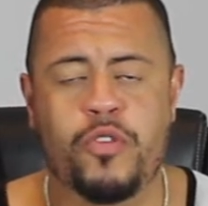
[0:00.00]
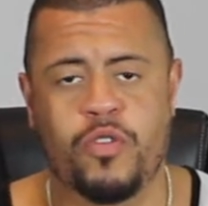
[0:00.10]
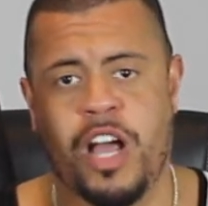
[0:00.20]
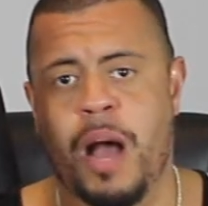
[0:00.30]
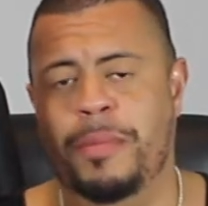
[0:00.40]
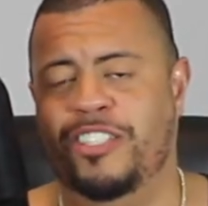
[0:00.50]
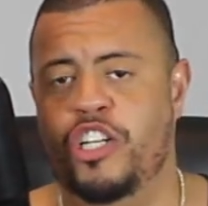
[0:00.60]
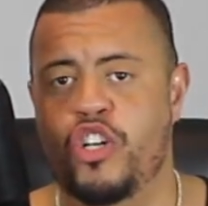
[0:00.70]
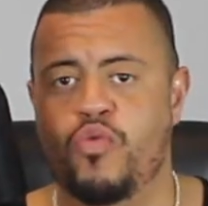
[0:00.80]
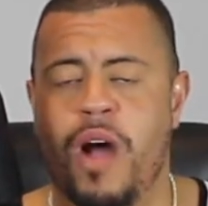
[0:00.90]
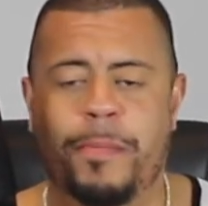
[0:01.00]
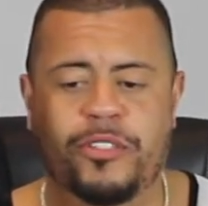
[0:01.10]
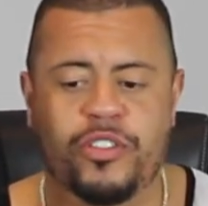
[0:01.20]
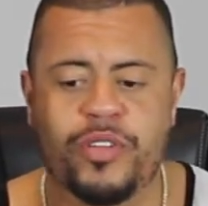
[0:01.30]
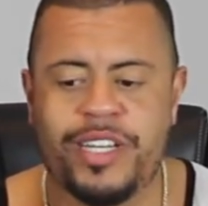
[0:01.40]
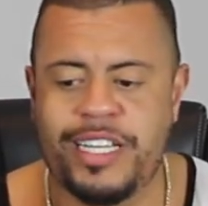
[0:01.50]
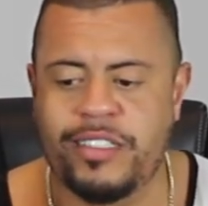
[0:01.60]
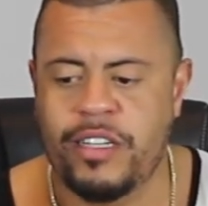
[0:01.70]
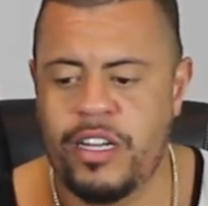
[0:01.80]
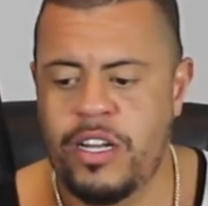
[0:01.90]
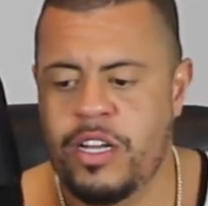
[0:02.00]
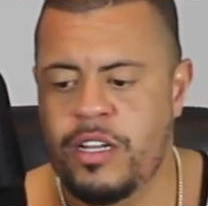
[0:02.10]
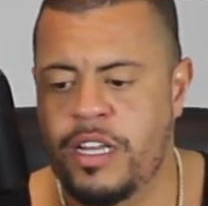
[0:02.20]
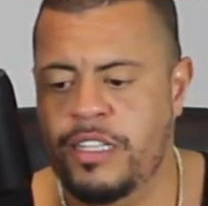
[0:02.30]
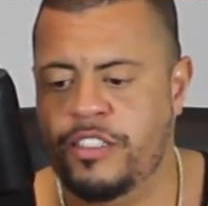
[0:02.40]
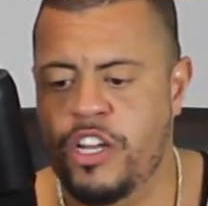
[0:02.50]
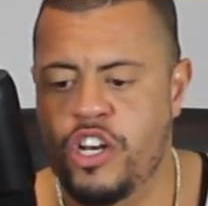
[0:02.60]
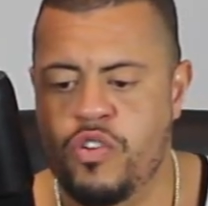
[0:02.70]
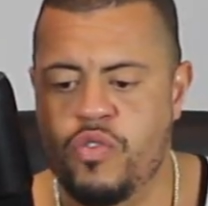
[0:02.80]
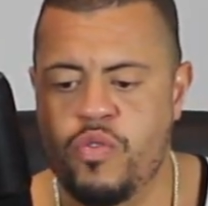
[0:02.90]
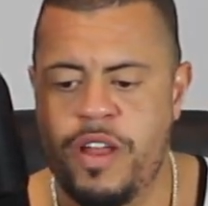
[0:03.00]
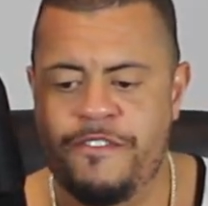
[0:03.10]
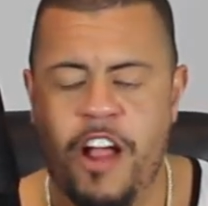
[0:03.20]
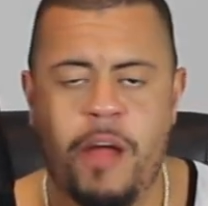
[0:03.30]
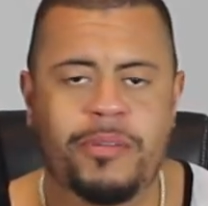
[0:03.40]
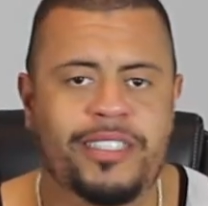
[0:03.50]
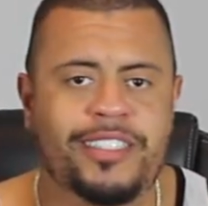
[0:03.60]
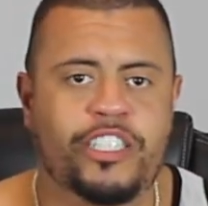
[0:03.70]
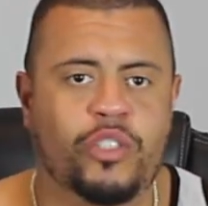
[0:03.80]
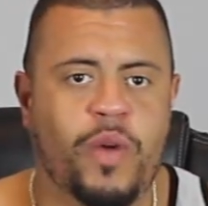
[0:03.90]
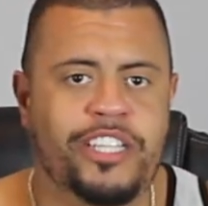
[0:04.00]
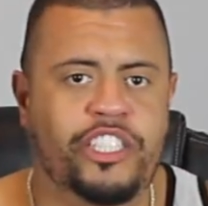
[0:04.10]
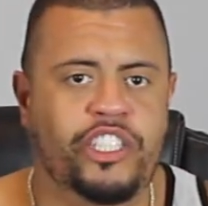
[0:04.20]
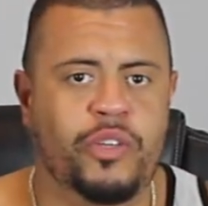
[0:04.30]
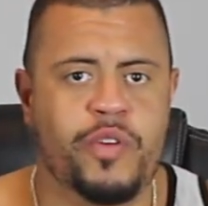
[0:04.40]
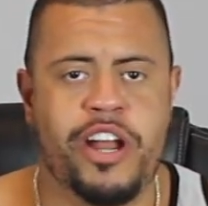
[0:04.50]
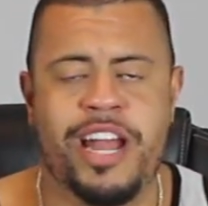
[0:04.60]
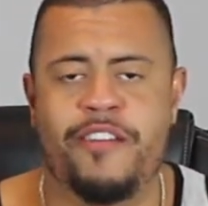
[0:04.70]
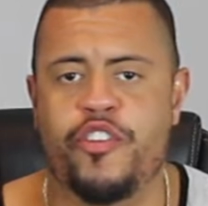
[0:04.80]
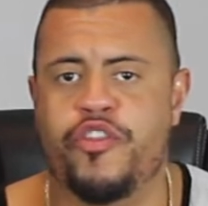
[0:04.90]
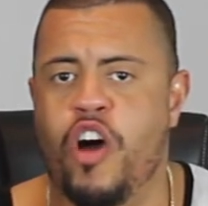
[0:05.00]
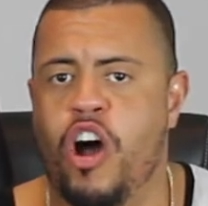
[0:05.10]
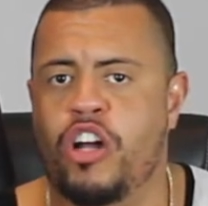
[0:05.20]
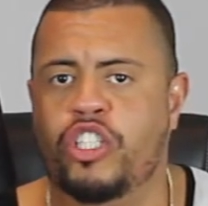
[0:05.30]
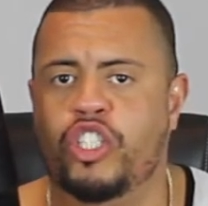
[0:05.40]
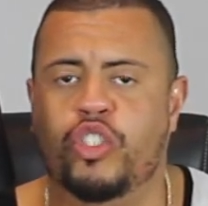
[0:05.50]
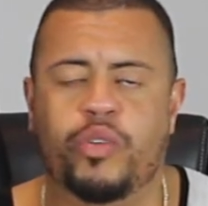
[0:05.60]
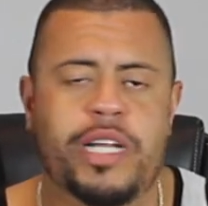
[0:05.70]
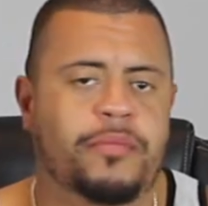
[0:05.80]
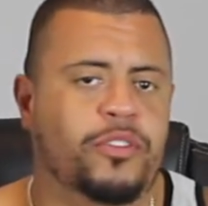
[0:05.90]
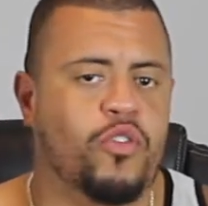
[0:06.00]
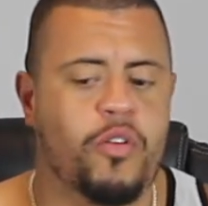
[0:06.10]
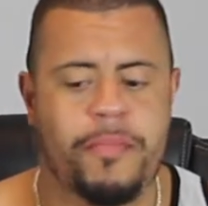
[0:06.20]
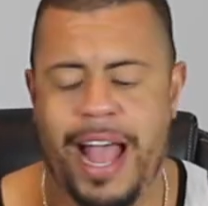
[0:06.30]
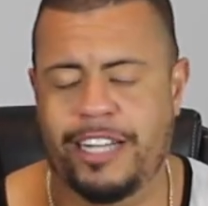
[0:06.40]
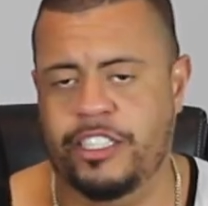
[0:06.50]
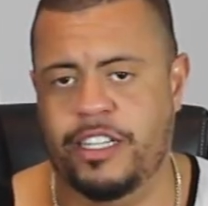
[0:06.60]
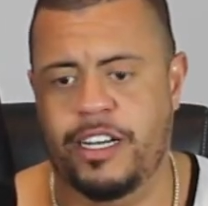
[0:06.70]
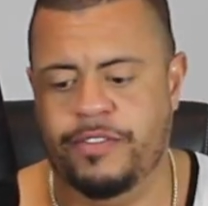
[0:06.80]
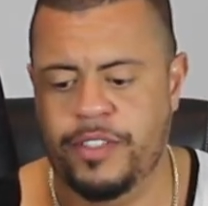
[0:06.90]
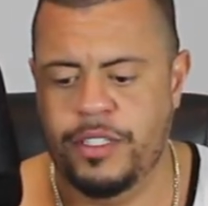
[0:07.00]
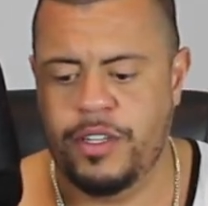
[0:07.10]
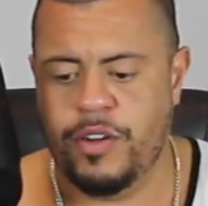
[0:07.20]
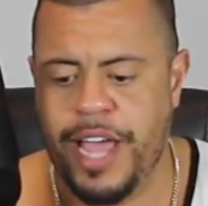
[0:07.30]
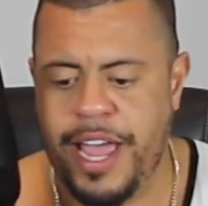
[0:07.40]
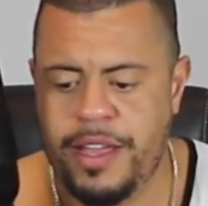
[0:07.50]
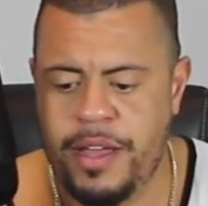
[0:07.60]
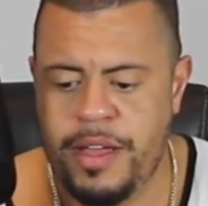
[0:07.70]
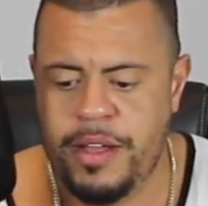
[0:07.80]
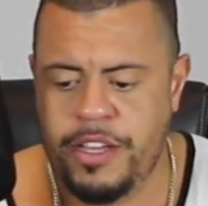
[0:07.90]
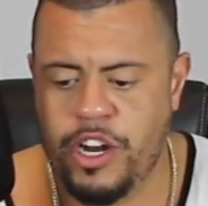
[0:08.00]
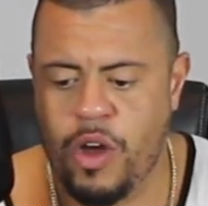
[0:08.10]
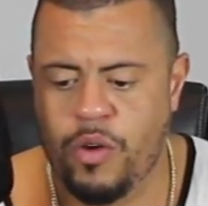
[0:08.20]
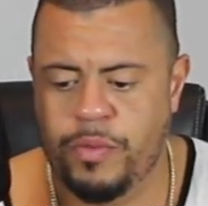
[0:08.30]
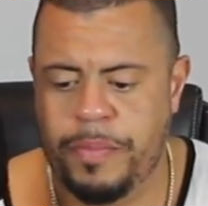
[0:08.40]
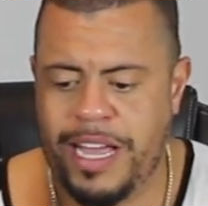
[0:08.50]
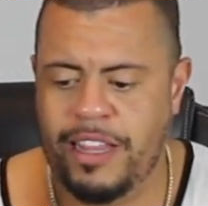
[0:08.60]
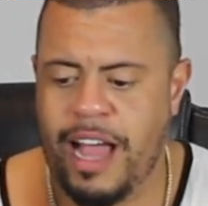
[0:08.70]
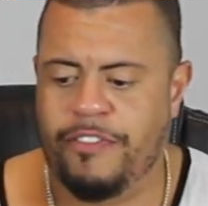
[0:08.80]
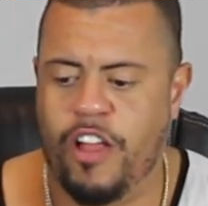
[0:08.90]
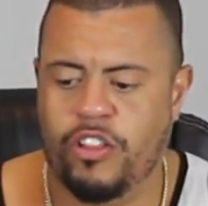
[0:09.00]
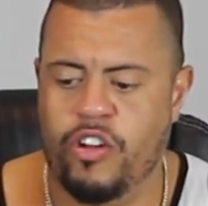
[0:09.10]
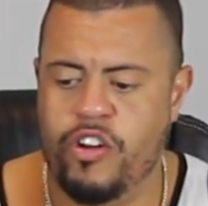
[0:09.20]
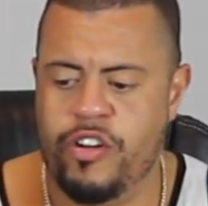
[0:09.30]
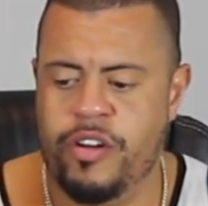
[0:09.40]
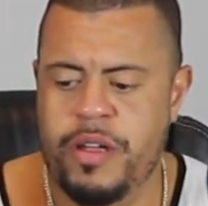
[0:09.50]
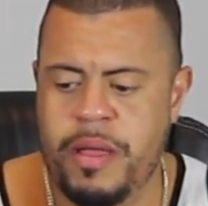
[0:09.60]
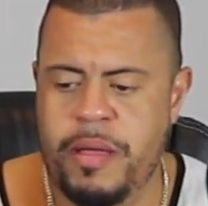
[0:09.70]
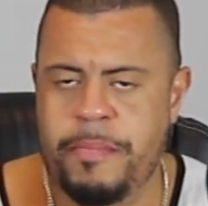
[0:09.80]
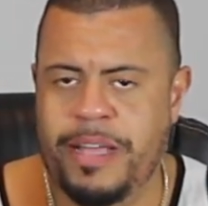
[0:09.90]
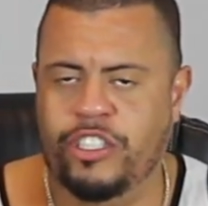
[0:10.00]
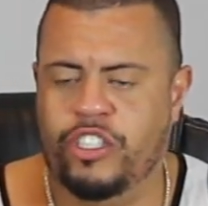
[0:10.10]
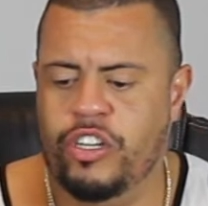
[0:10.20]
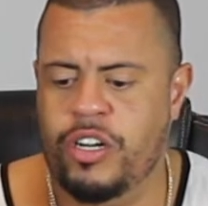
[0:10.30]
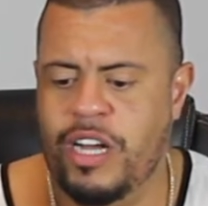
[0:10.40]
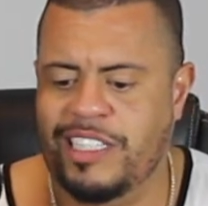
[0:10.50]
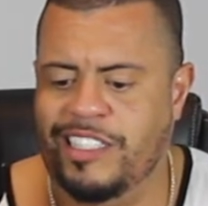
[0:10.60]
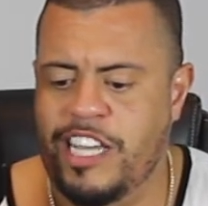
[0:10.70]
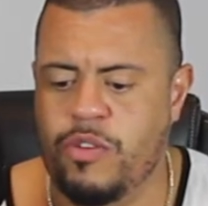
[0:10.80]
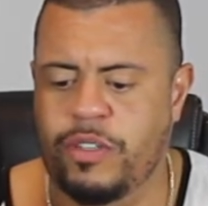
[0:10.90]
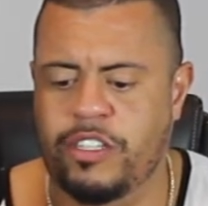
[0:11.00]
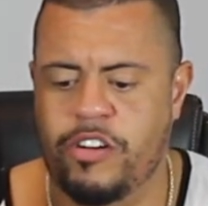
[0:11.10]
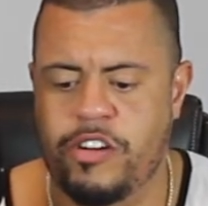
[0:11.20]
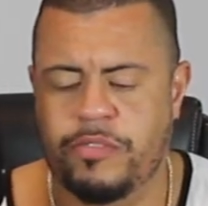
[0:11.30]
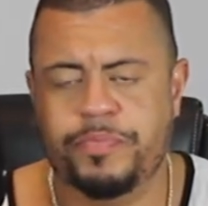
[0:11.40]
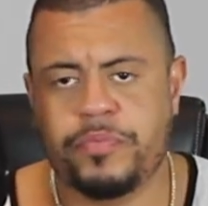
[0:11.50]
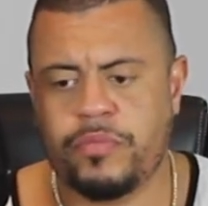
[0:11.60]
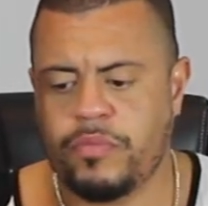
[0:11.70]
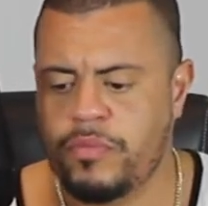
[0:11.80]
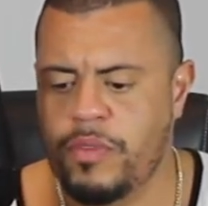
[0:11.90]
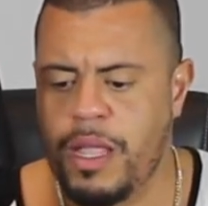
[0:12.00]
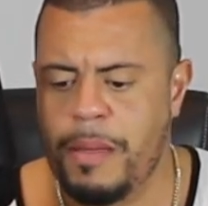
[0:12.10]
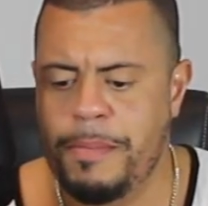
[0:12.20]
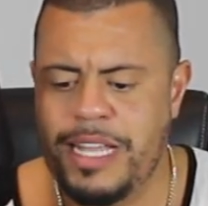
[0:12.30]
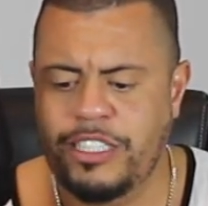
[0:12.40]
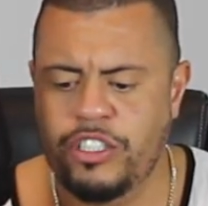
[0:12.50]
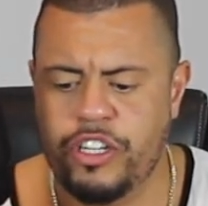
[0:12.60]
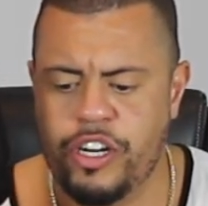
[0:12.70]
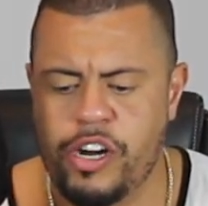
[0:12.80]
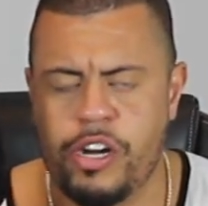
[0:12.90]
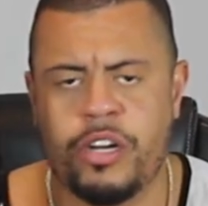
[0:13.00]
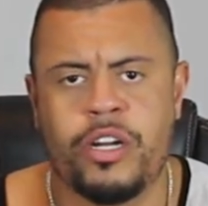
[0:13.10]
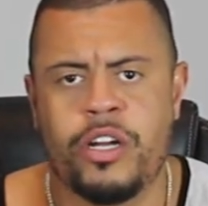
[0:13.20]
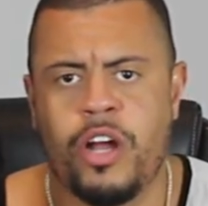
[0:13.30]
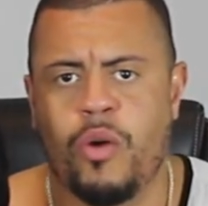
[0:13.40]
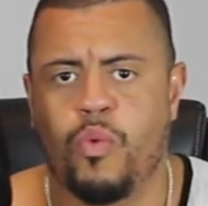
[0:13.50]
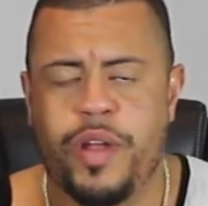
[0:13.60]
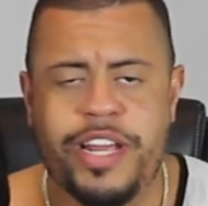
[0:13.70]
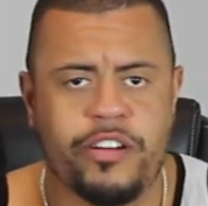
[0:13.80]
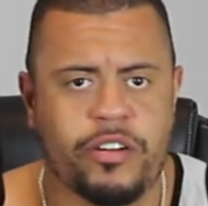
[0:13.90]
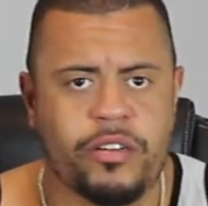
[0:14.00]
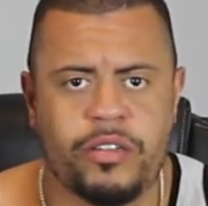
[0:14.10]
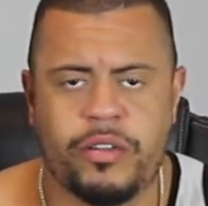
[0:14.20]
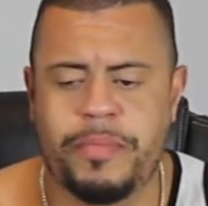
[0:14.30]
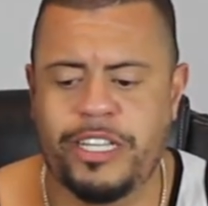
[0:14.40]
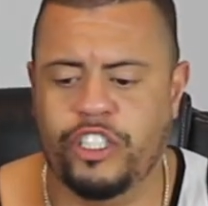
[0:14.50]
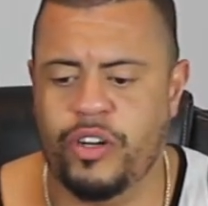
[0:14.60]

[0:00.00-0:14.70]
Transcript: you come into new opportunities, into new environments and situations you would have never thought, dreamed, or imagined of. Okay. You know, being a lifelong learner means you're a continuous learner, means you're a reader, means